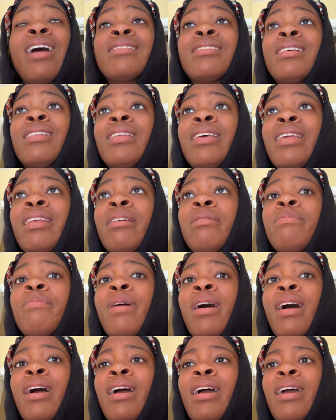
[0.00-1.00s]
I deleted
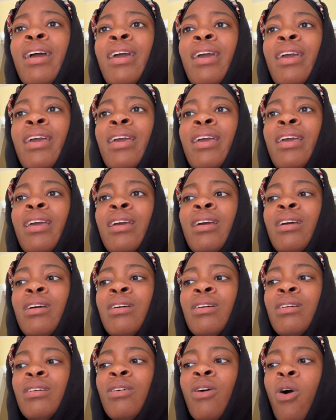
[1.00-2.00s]
my
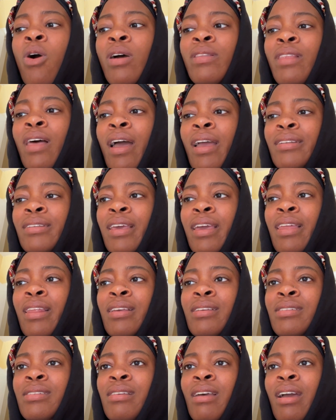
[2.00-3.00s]
online
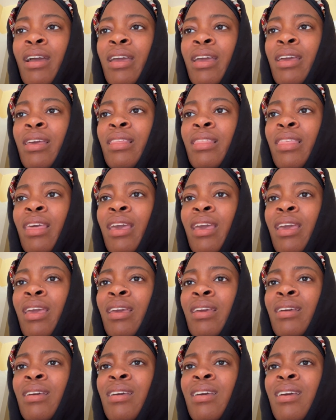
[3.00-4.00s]
dating site
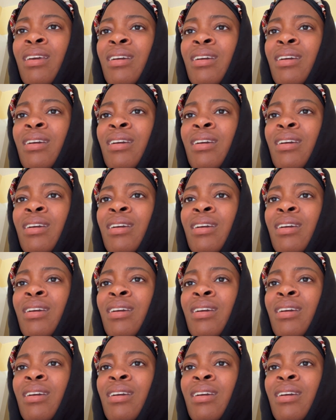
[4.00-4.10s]
thing